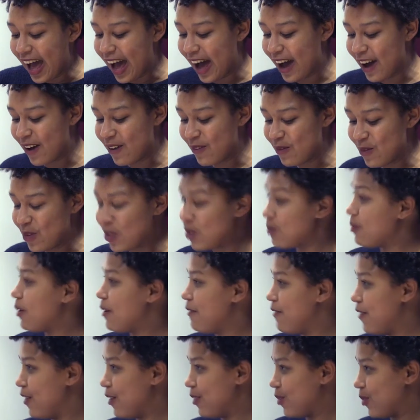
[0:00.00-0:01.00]
So
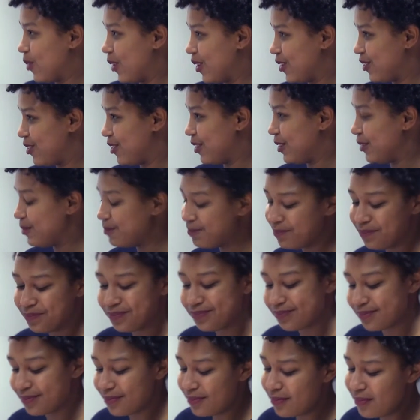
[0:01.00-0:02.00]
my first question
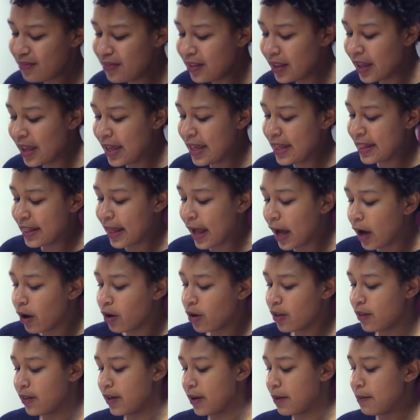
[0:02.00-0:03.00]
is,
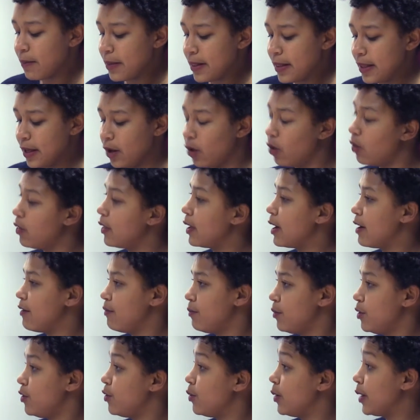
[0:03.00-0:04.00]
how does the committee hold the
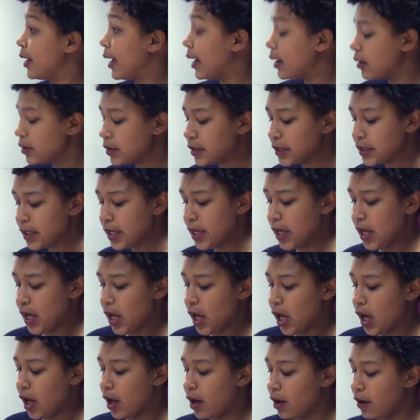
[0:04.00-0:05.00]
government to account
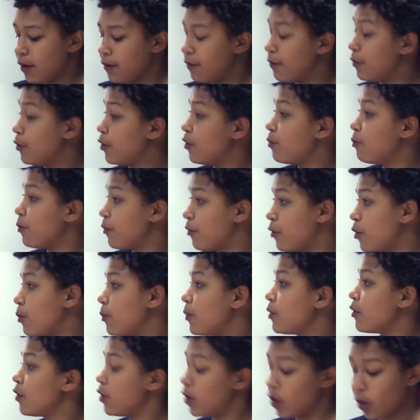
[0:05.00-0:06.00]
for its
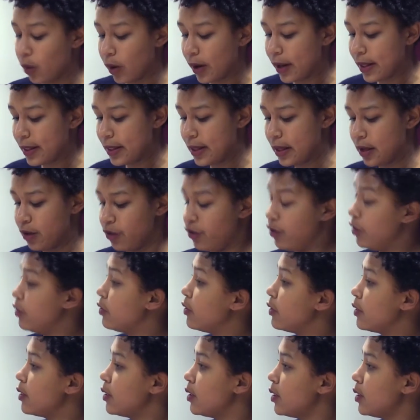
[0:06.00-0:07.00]
performance on equality issues?